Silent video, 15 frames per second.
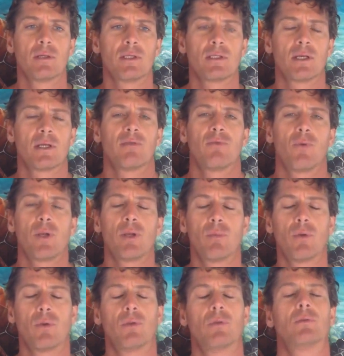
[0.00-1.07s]
It's
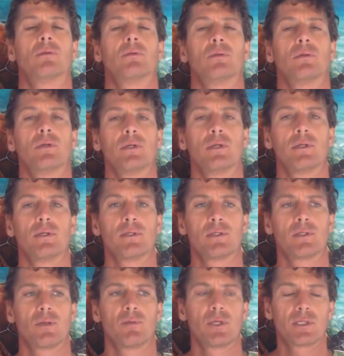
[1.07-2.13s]
unavoidable.
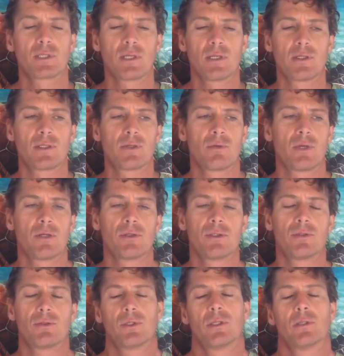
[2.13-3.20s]
So I'm just going to surrender
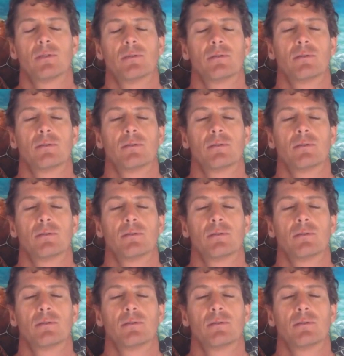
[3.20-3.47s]
to it.